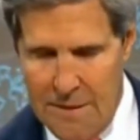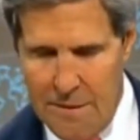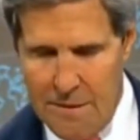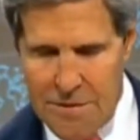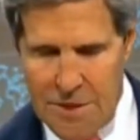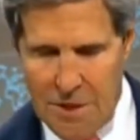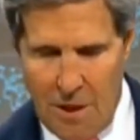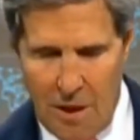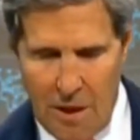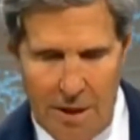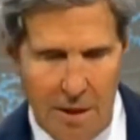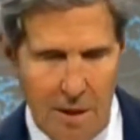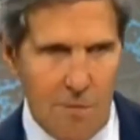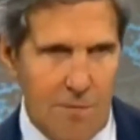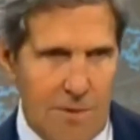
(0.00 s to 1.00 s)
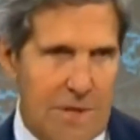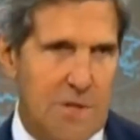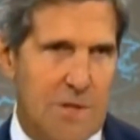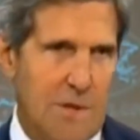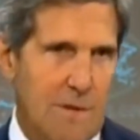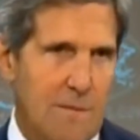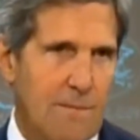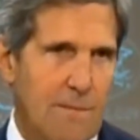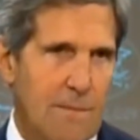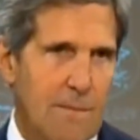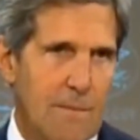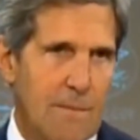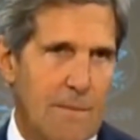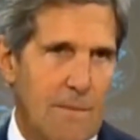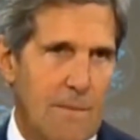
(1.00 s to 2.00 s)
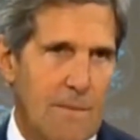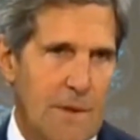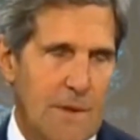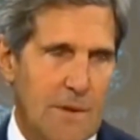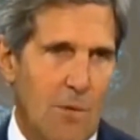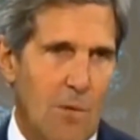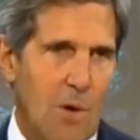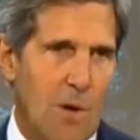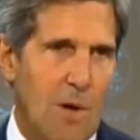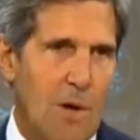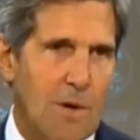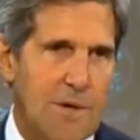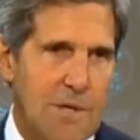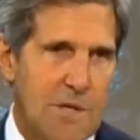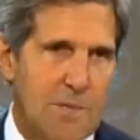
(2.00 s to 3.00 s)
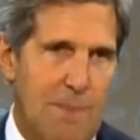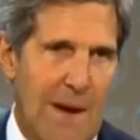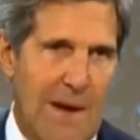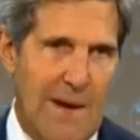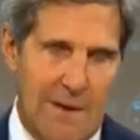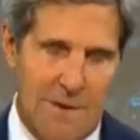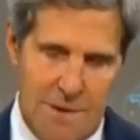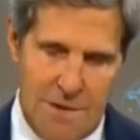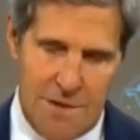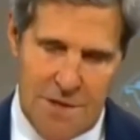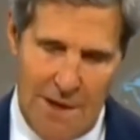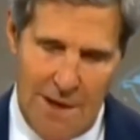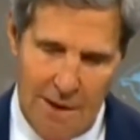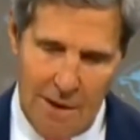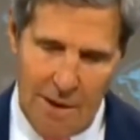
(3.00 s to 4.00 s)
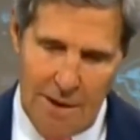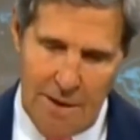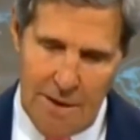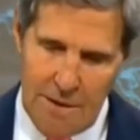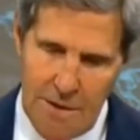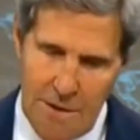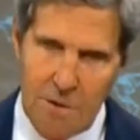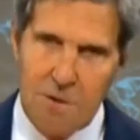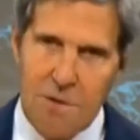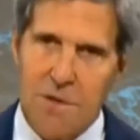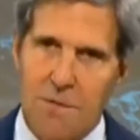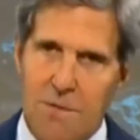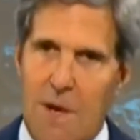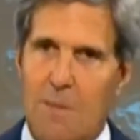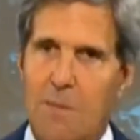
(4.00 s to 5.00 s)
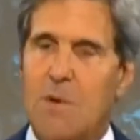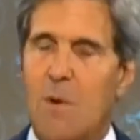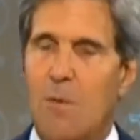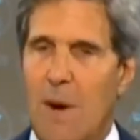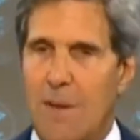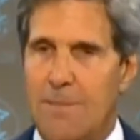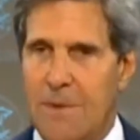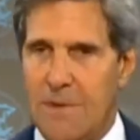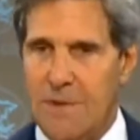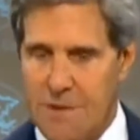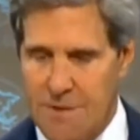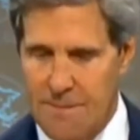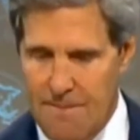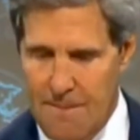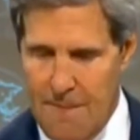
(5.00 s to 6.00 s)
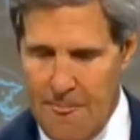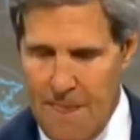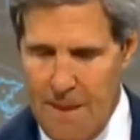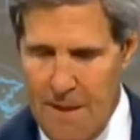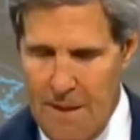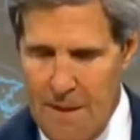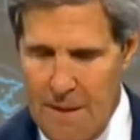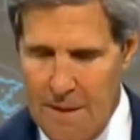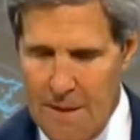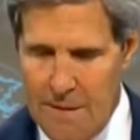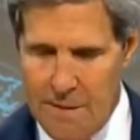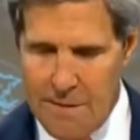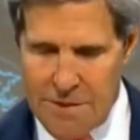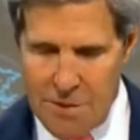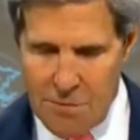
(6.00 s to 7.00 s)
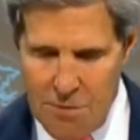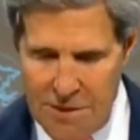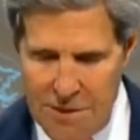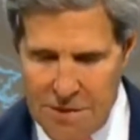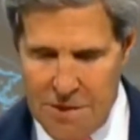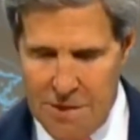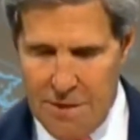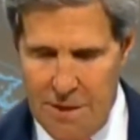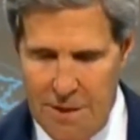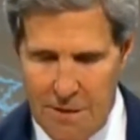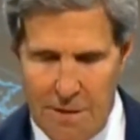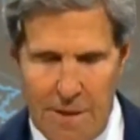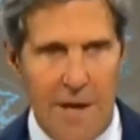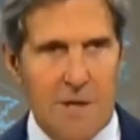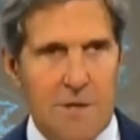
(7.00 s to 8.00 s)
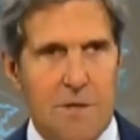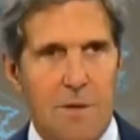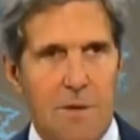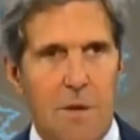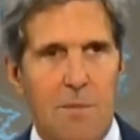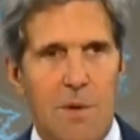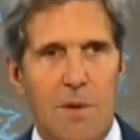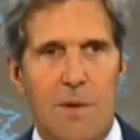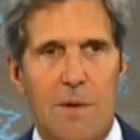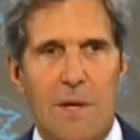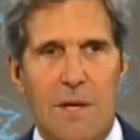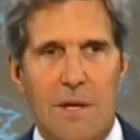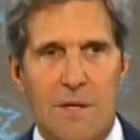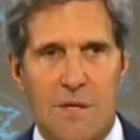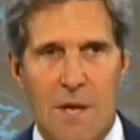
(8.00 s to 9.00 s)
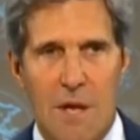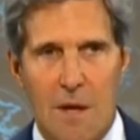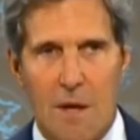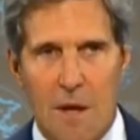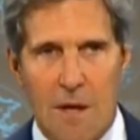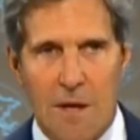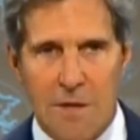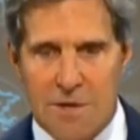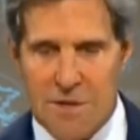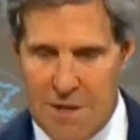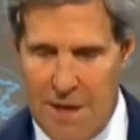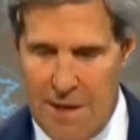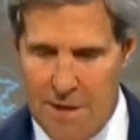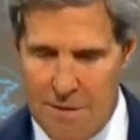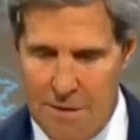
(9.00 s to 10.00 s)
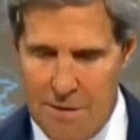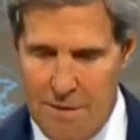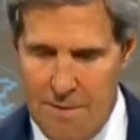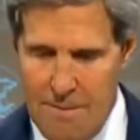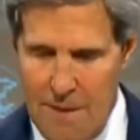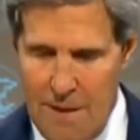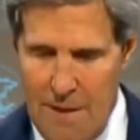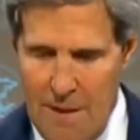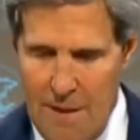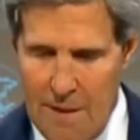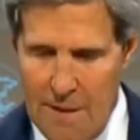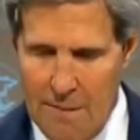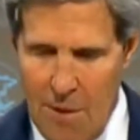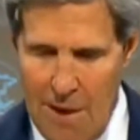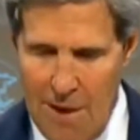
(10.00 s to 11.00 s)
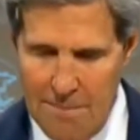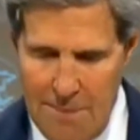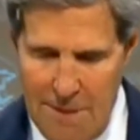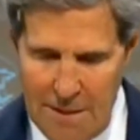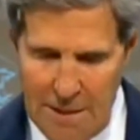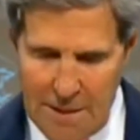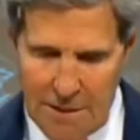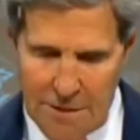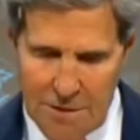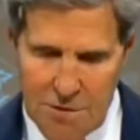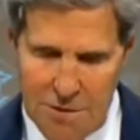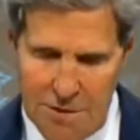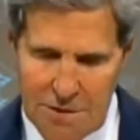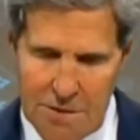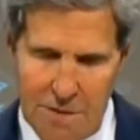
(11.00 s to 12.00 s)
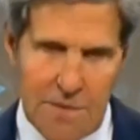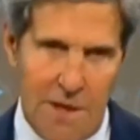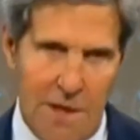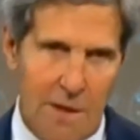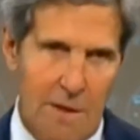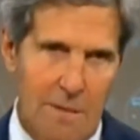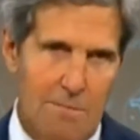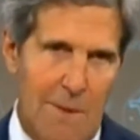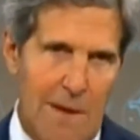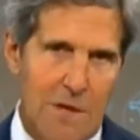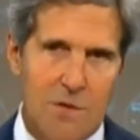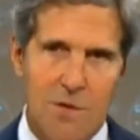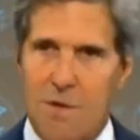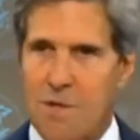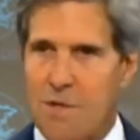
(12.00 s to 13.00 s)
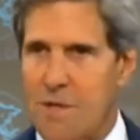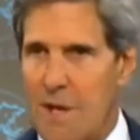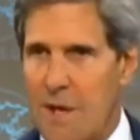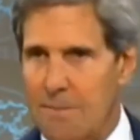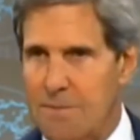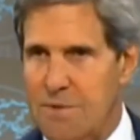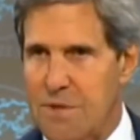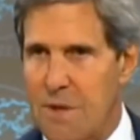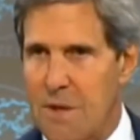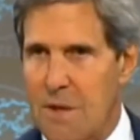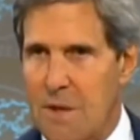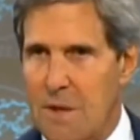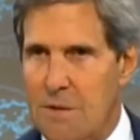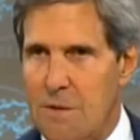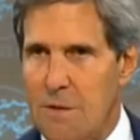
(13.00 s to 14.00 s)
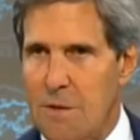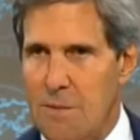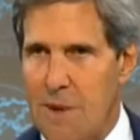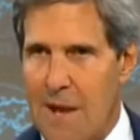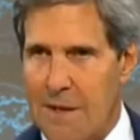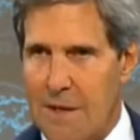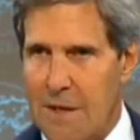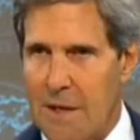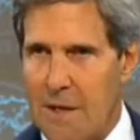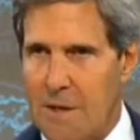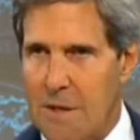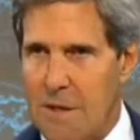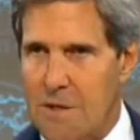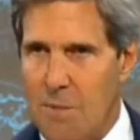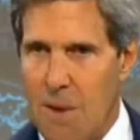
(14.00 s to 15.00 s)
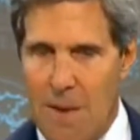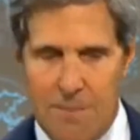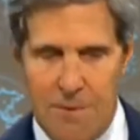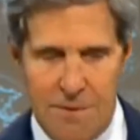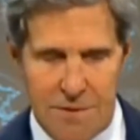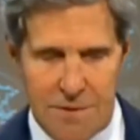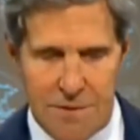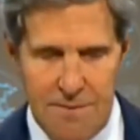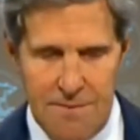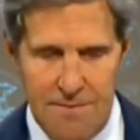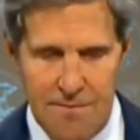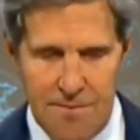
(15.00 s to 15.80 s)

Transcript: There is a clear reason that the world has banned entirely the use of chemical weapons. There is a reason the international community has set a clear standard and why many countries have taken major steps to eradicate these weapons.